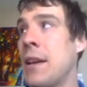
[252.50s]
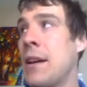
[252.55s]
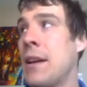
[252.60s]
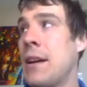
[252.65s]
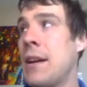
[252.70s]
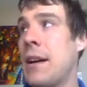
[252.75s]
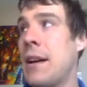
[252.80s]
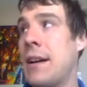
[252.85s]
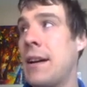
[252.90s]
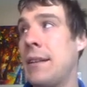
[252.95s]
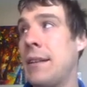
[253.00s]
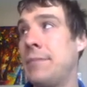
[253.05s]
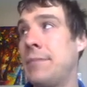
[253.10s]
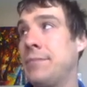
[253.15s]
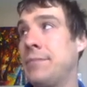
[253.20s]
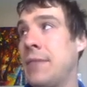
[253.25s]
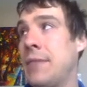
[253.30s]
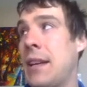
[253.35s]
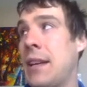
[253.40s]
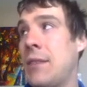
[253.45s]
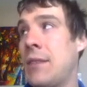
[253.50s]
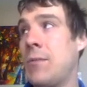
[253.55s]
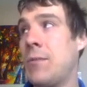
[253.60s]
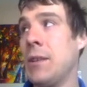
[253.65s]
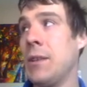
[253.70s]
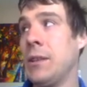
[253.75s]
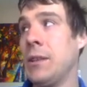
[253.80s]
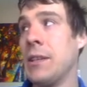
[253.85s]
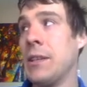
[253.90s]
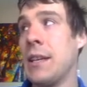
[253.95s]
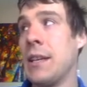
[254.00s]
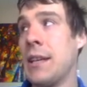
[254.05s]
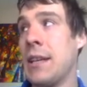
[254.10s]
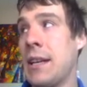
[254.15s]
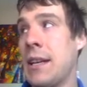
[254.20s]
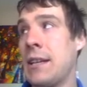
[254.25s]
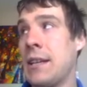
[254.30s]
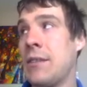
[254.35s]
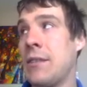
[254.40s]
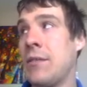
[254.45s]
And we're looking
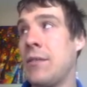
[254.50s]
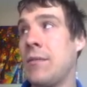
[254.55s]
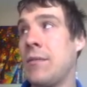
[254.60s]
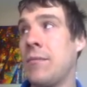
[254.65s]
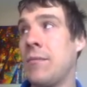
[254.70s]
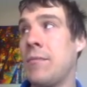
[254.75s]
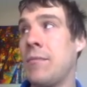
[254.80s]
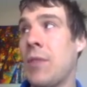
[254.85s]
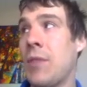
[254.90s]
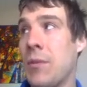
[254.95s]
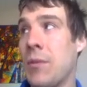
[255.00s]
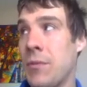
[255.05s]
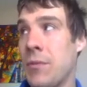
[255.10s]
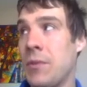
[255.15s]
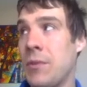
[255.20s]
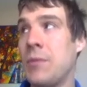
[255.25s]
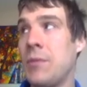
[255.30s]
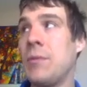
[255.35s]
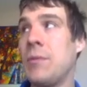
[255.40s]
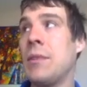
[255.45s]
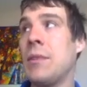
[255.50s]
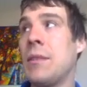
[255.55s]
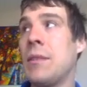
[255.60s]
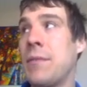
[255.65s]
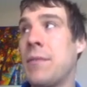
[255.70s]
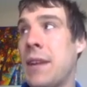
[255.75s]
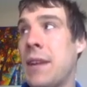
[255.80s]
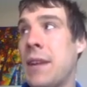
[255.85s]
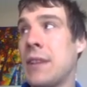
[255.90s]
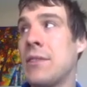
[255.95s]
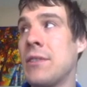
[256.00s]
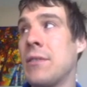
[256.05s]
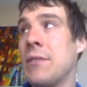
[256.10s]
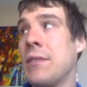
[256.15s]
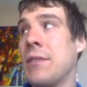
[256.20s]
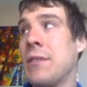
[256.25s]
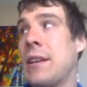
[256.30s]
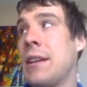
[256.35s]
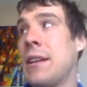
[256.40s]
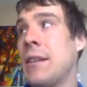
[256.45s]
at it through the diffraction
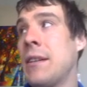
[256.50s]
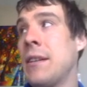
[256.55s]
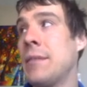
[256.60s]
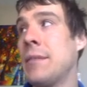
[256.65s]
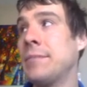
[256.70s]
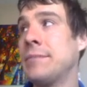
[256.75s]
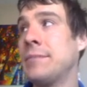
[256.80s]
grating.